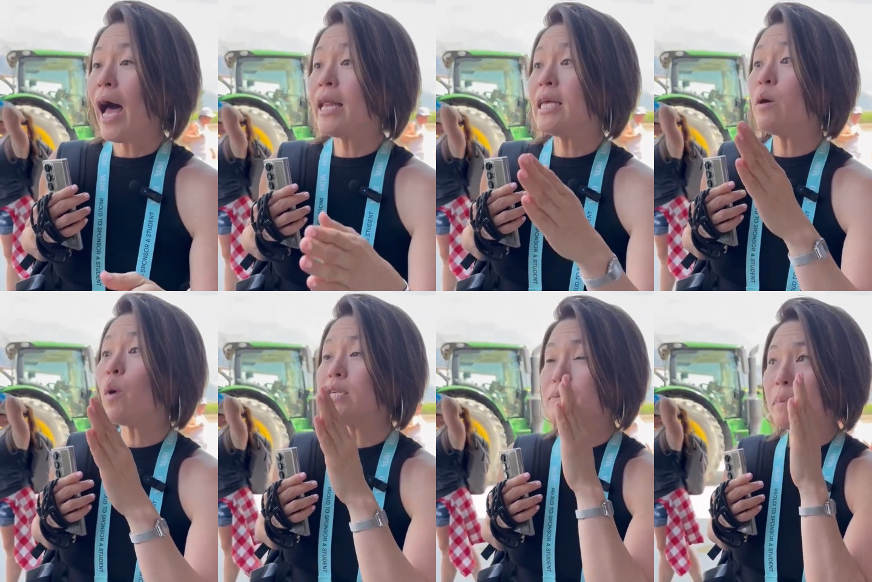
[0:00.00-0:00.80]
And it
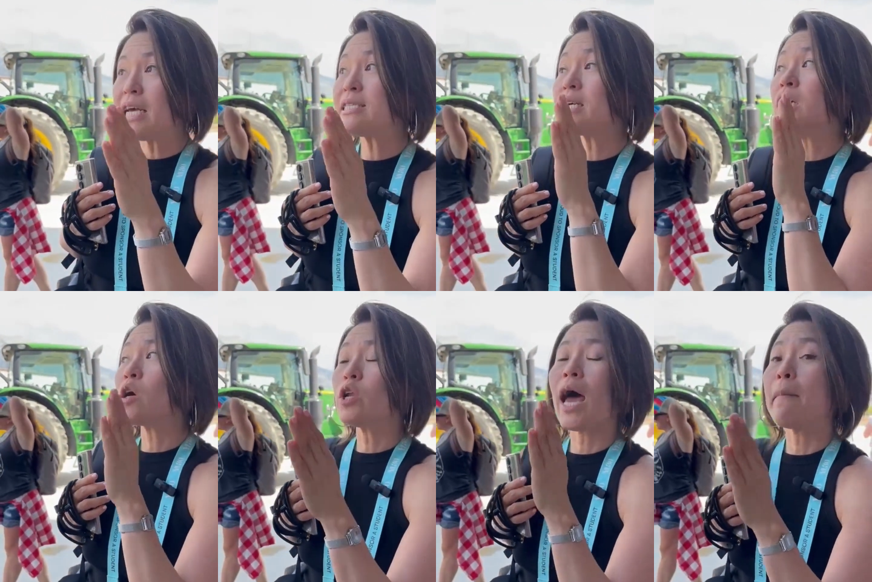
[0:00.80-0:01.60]
was basically
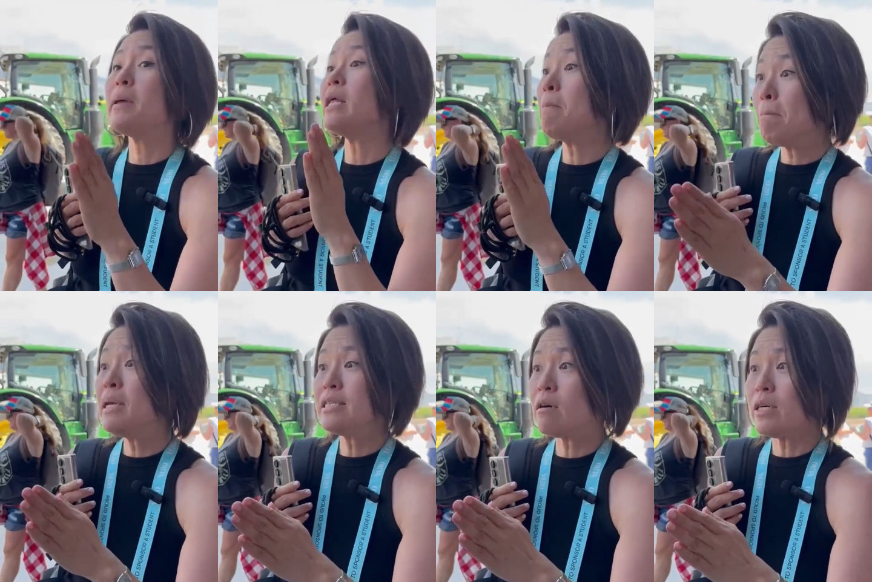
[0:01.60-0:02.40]
going to happen in
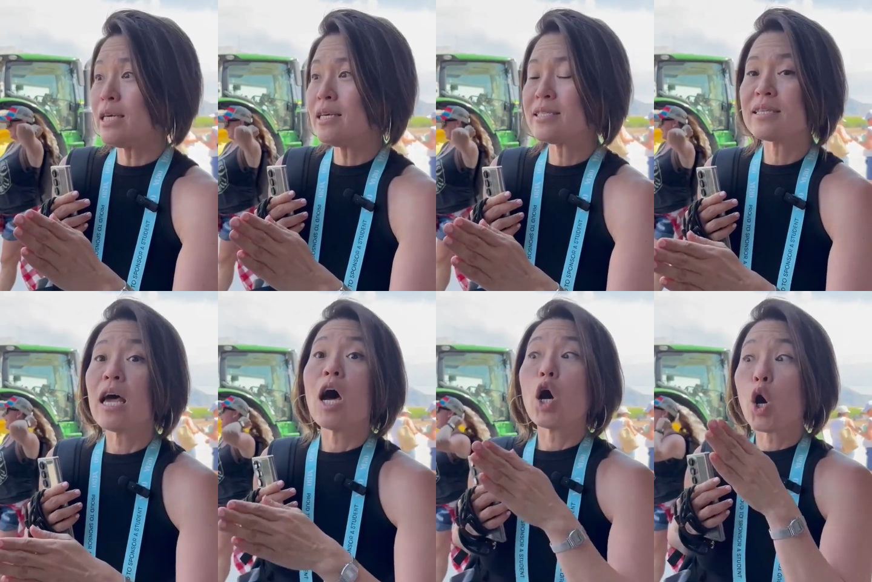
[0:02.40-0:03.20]
Middle East
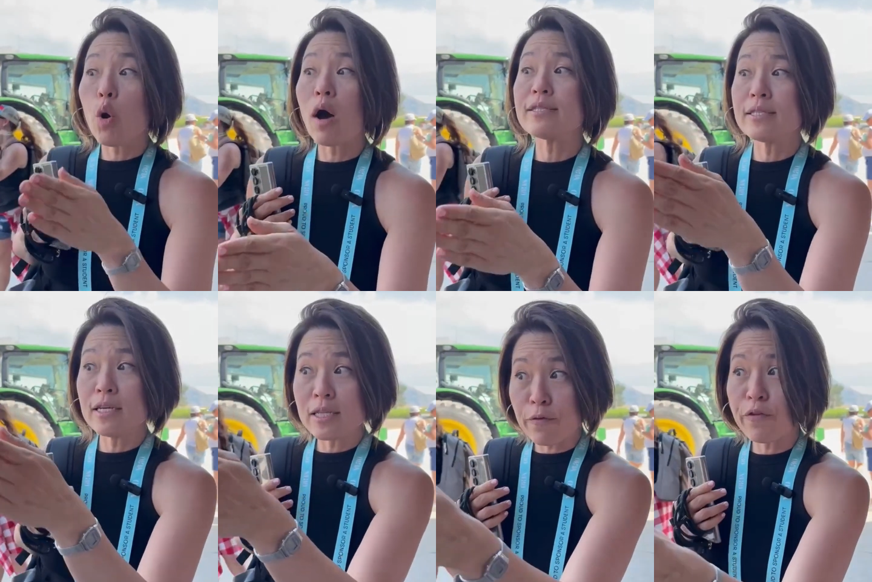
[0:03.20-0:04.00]

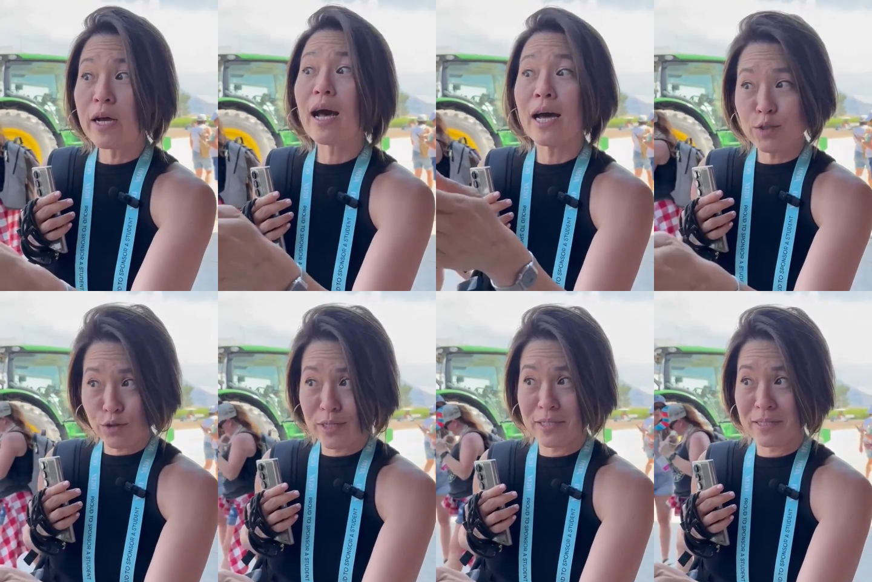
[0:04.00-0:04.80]
crossing different
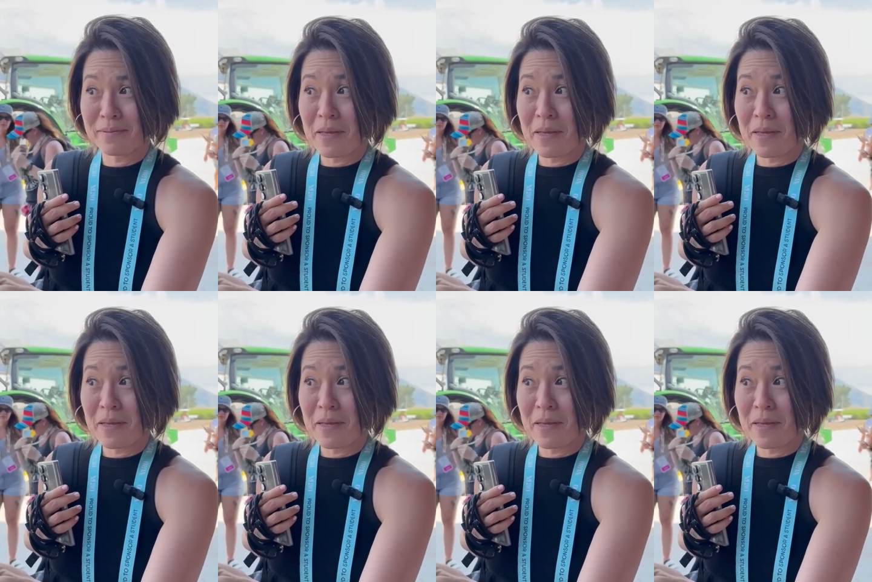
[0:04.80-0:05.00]
countries.